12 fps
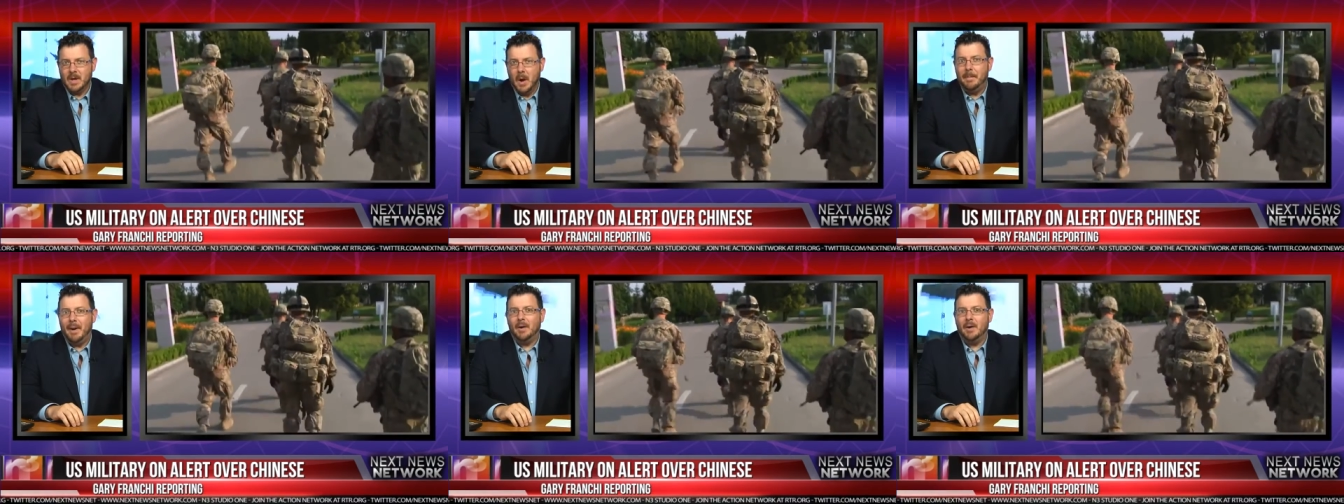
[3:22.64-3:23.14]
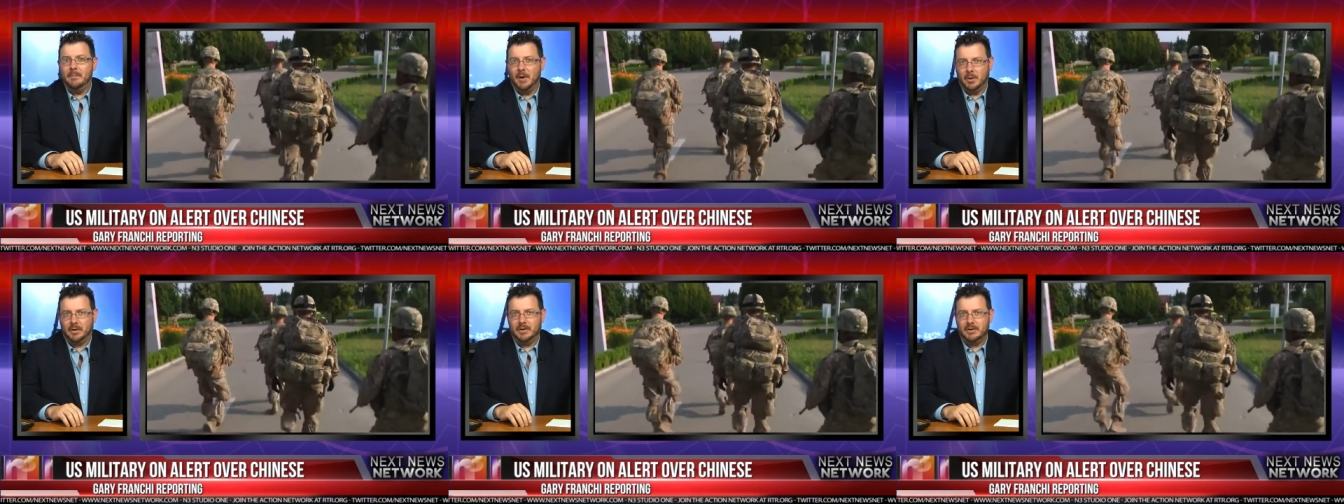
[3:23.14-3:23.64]
about
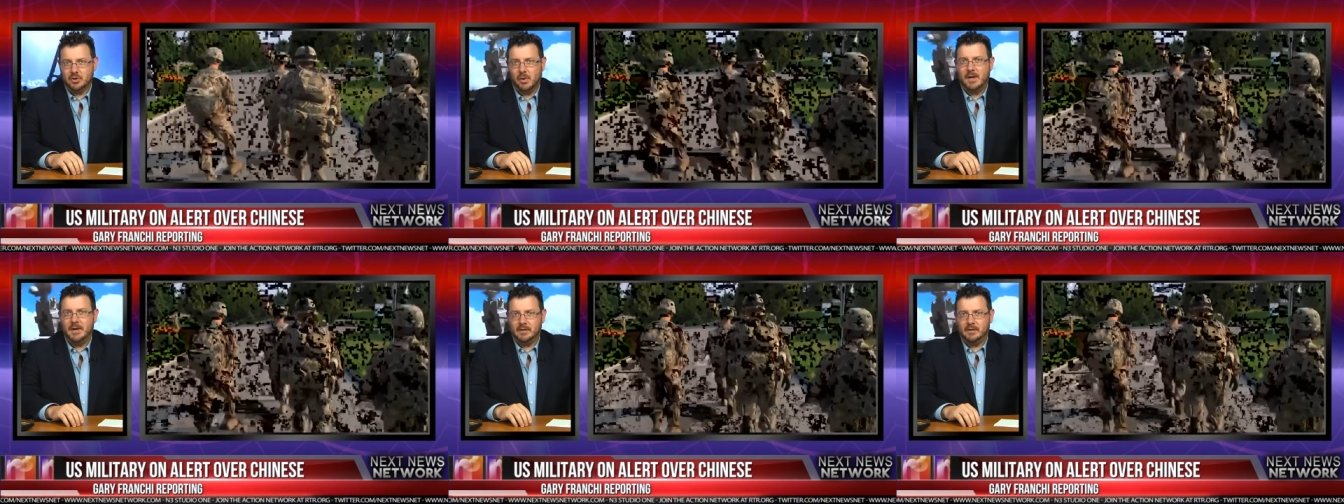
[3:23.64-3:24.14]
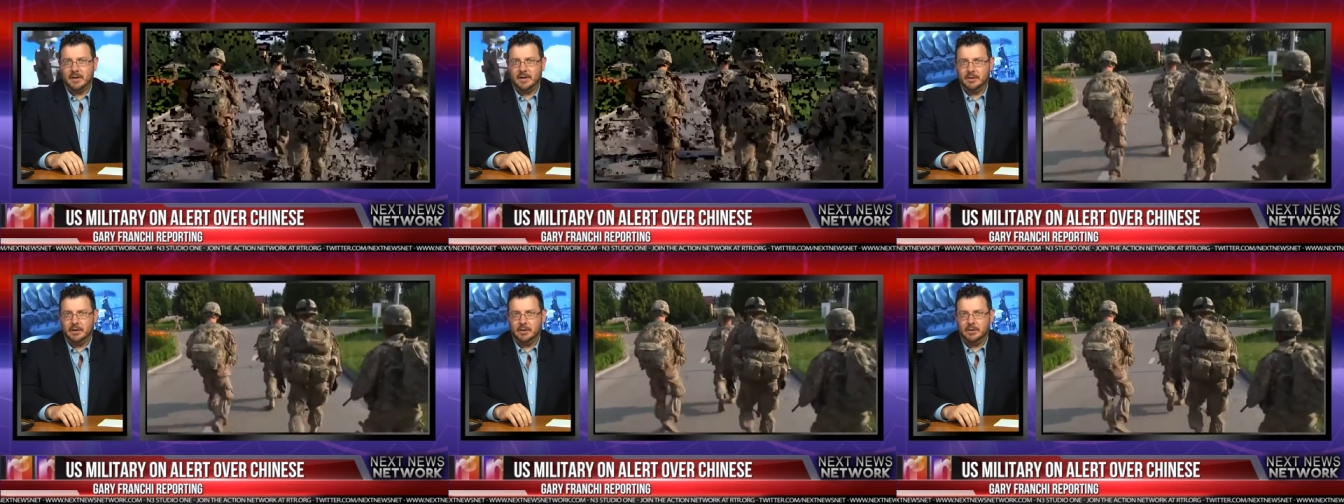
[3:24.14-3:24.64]
American training.
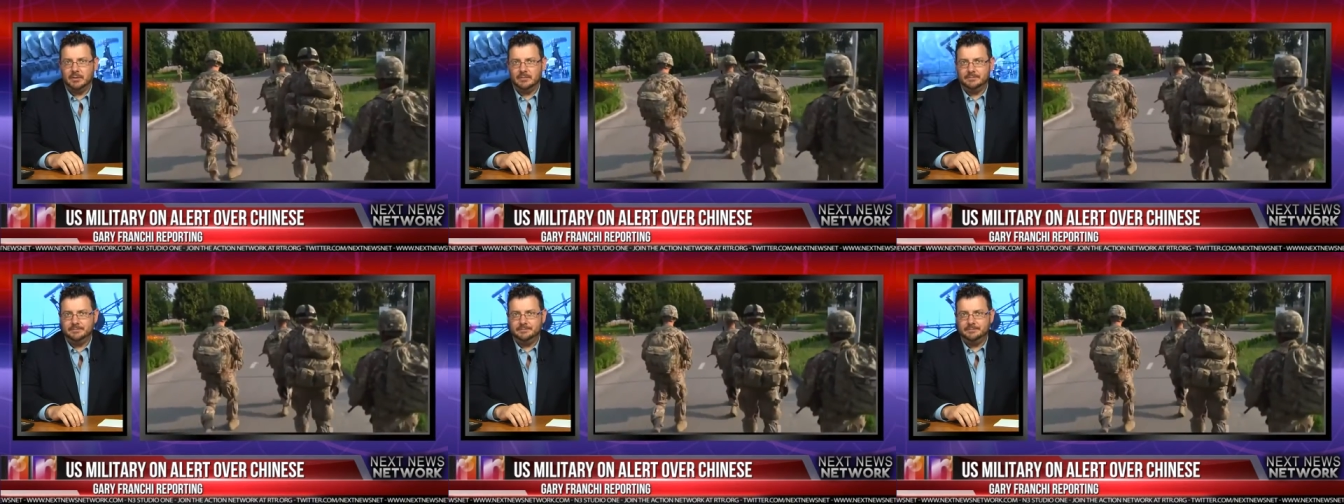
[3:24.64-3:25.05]
Take a look.